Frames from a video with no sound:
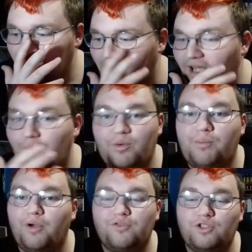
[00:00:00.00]
We were
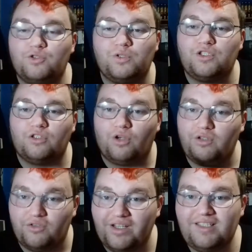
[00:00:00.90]
both new to each other
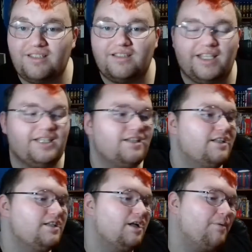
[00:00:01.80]
only recently.
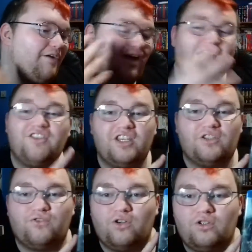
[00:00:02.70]
I've had
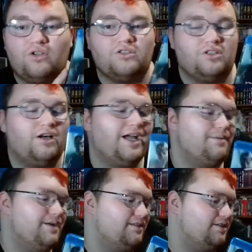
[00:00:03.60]
this for a long
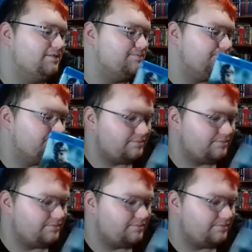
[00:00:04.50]
time, and